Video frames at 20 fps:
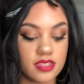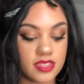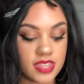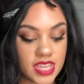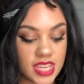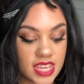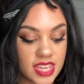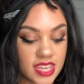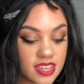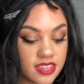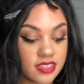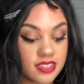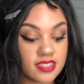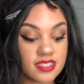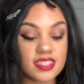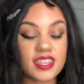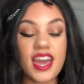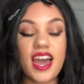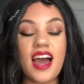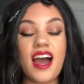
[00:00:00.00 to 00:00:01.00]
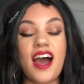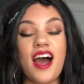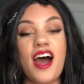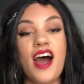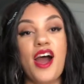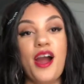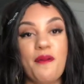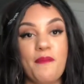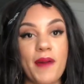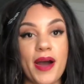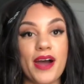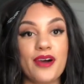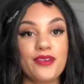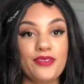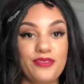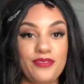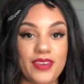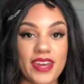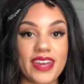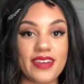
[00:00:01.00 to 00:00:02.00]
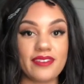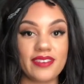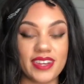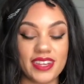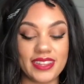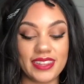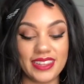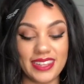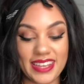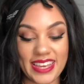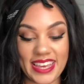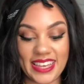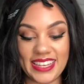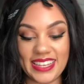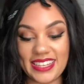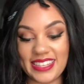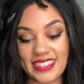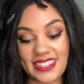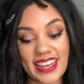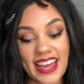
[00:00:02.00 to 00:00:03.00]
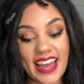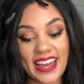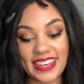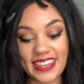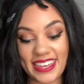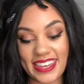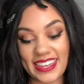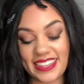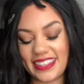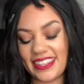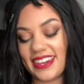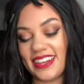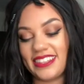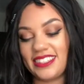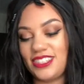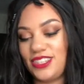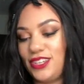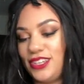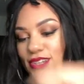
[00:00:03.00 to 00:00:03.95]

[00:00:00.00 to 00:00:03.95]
These are my favorite leggings, I can't lie to